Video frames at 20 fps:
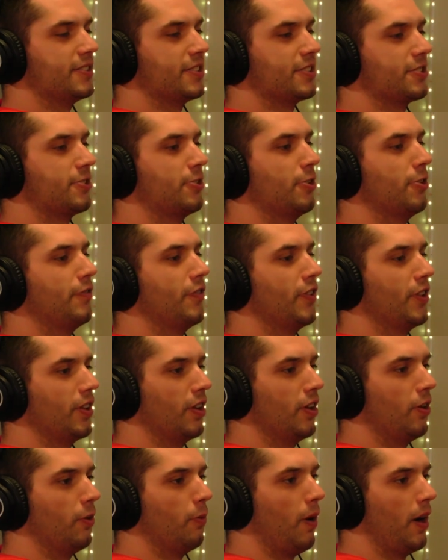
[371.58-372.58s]
goofy
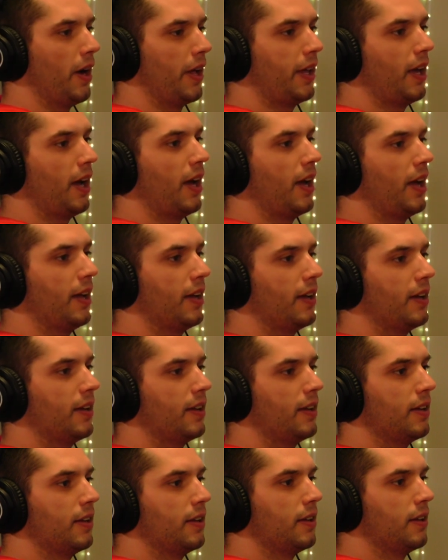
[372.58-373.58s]
little white guy.
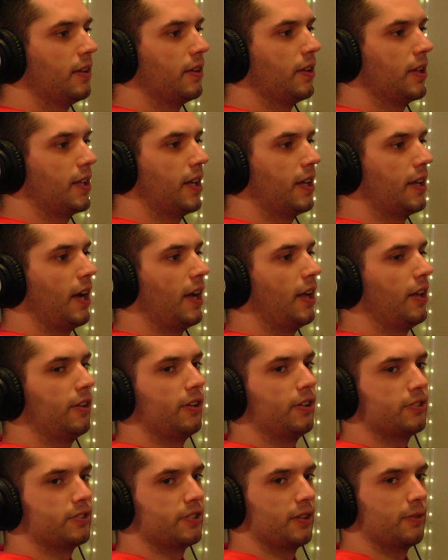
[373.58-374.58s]
Like, he kind of
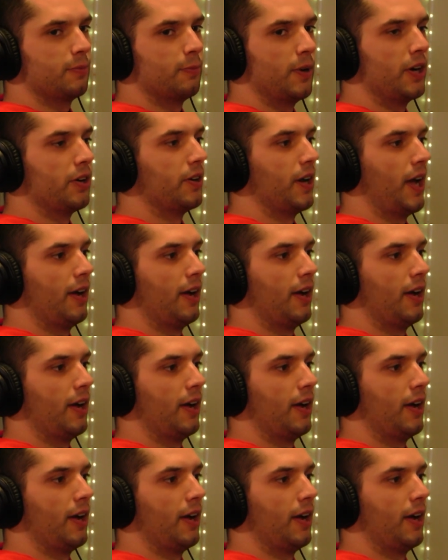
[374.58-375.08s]
looks like Weird Al